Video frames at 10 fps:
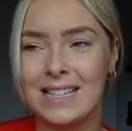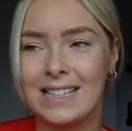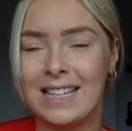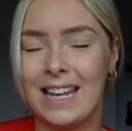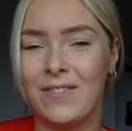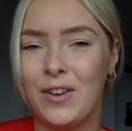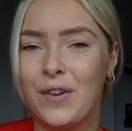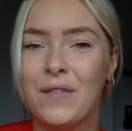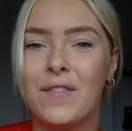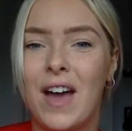See if you
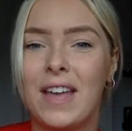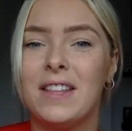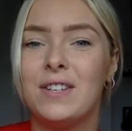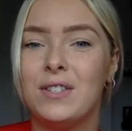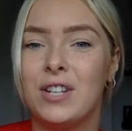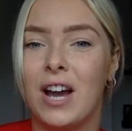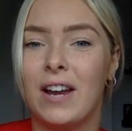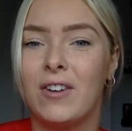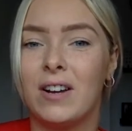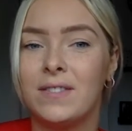can find those
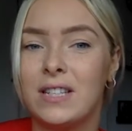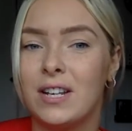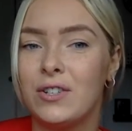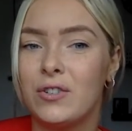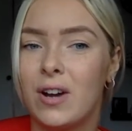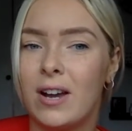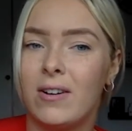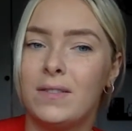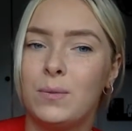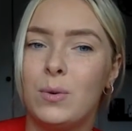digraphs and those
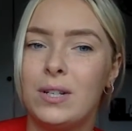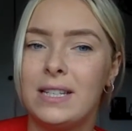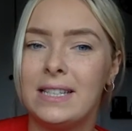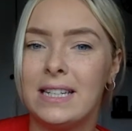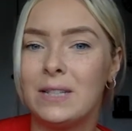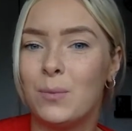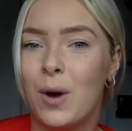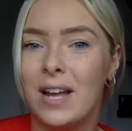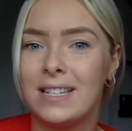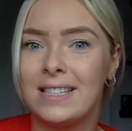trigraphs. What does this
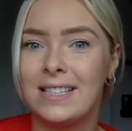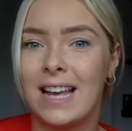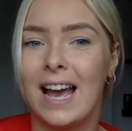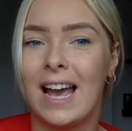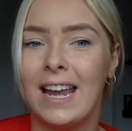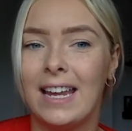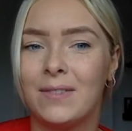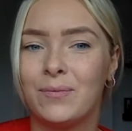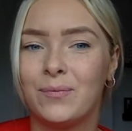word say?